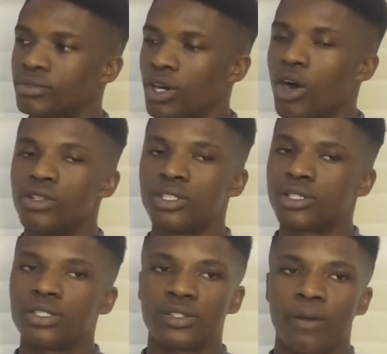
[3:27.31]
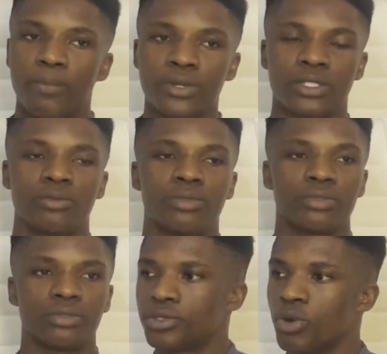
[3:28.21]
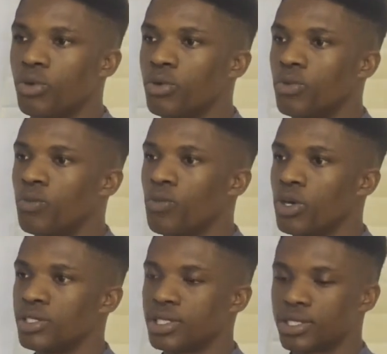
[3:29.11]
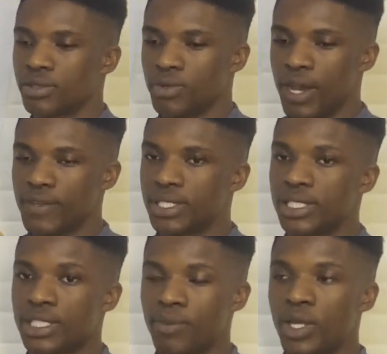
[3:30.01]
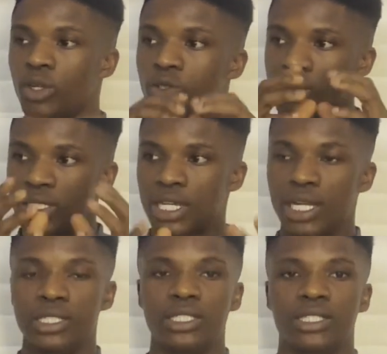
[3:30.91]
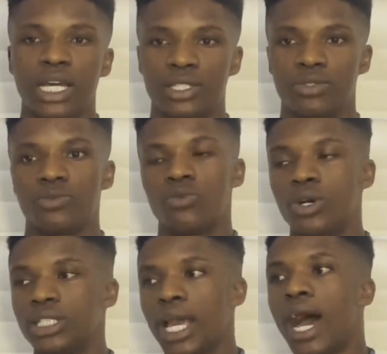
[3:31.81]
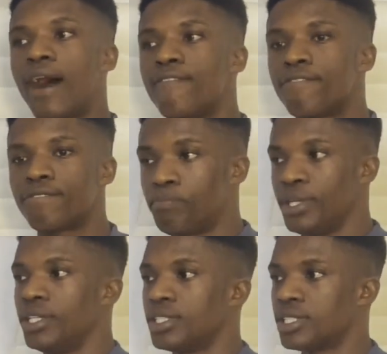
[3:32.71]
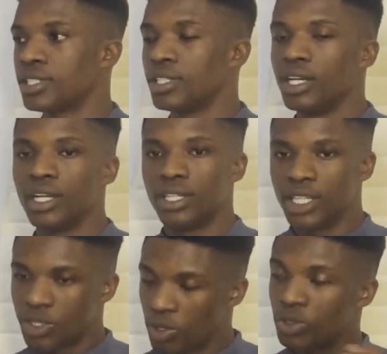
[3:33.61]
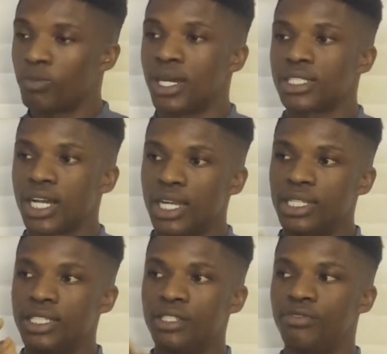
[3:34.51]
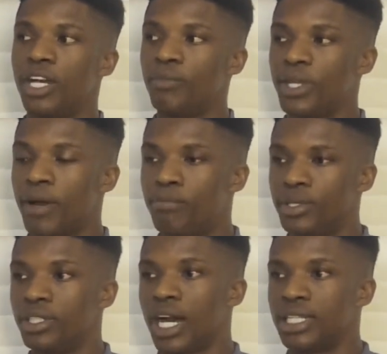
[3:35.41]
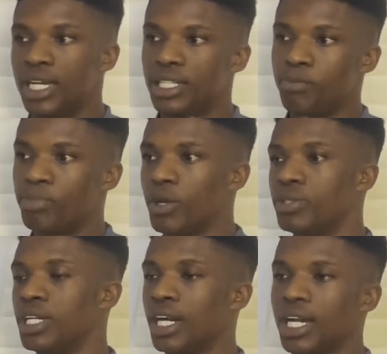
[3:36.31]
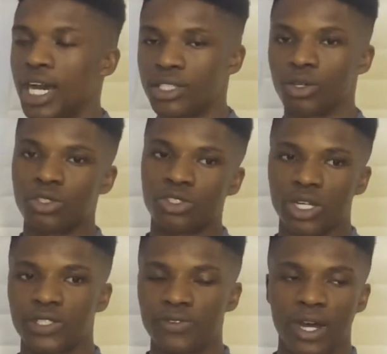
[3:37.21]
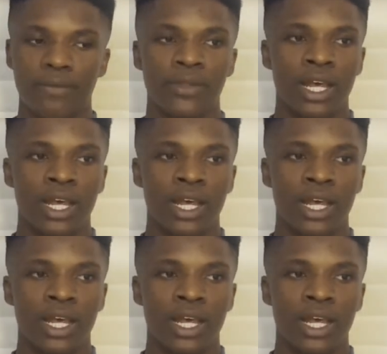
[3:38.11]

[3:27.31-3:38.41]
All these things are possible. So once we have a system that automatically detects what they have picked, it will automatically give them their bill and then they pay with their card or transfer.